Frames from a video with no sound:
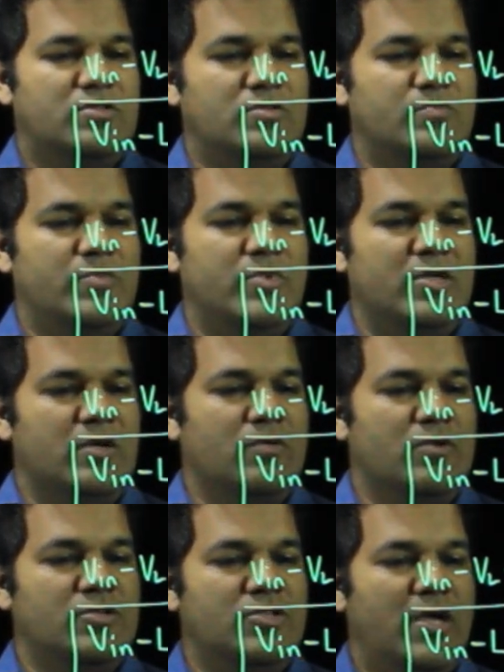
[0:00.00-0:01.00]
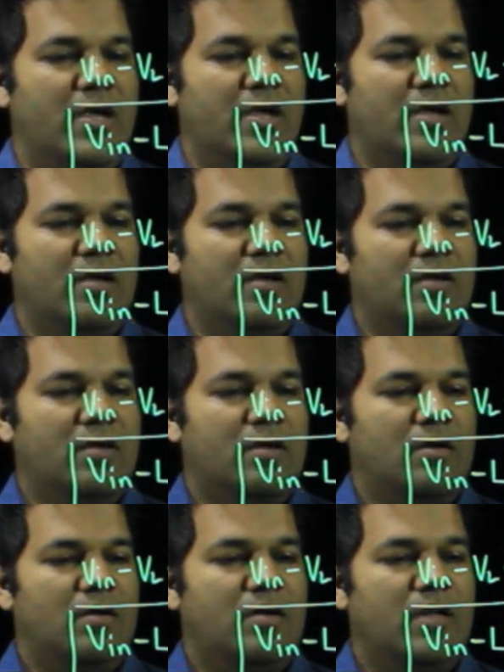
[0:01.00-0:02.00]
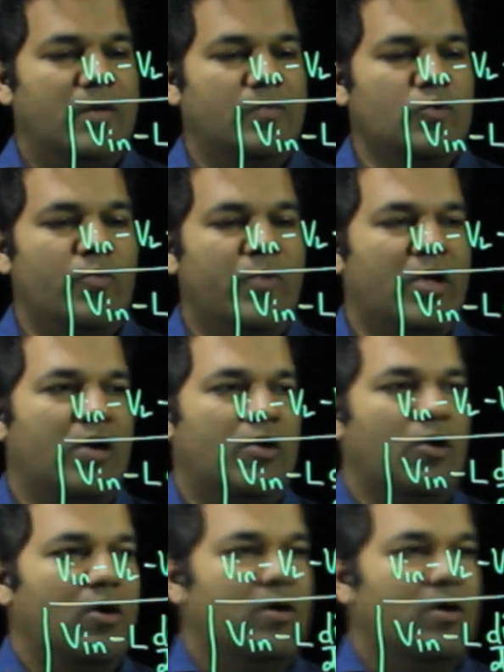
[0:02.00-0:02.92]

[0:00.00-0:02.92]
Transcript: be equal j times omega dot